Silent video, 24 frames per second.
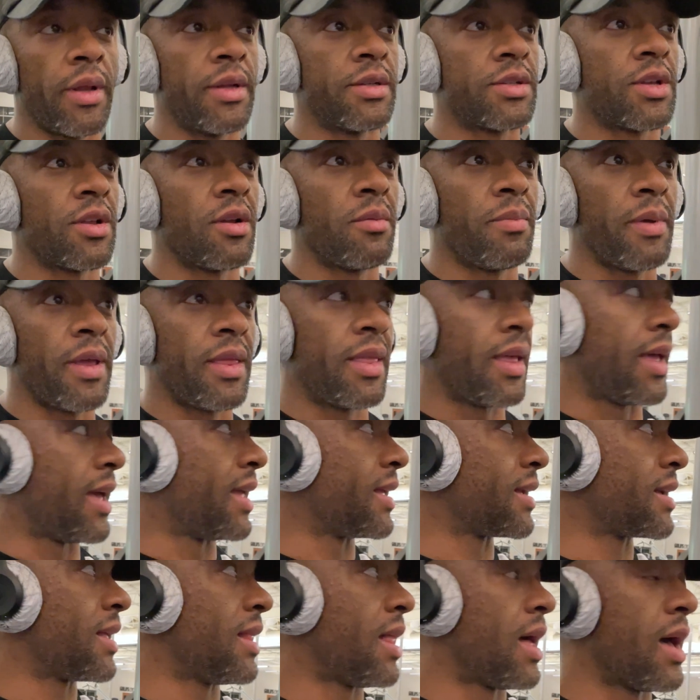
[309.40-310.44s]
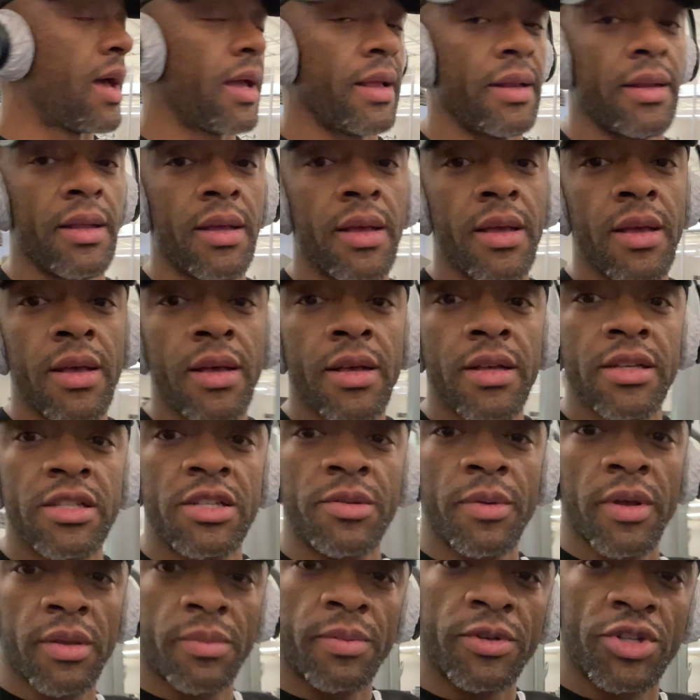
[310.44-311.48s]
is going to be the incline
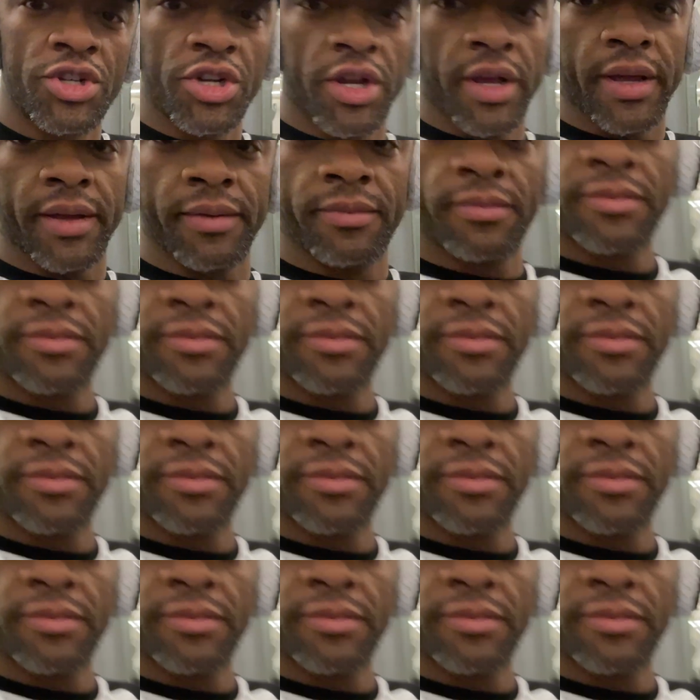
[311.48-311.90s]
Smith machine,